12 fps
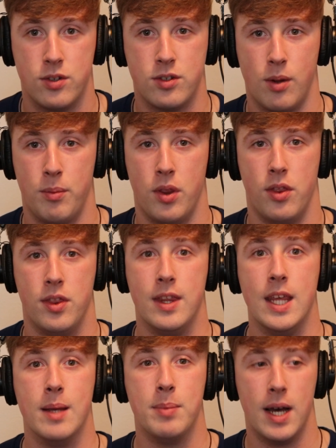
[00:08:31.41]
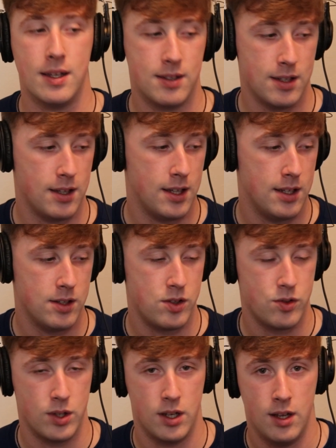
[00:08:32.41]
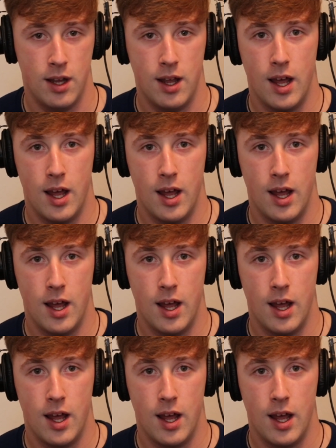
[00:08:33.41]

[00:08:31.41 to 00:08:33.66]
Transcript: are some of the best in the industry.